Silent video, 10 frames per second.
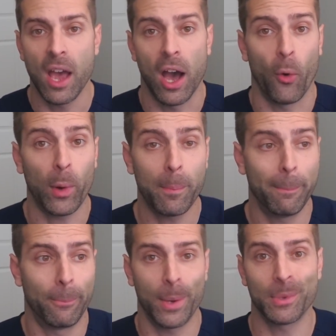Uh, we
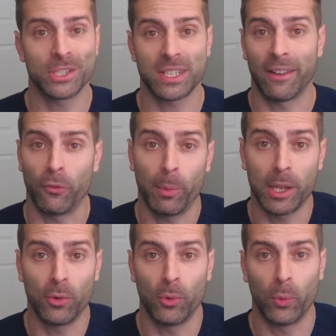pretty much, everybody
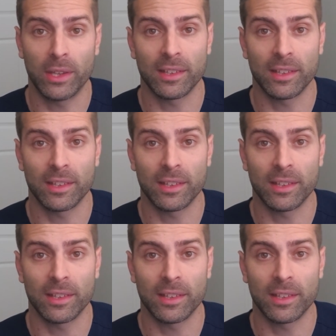who we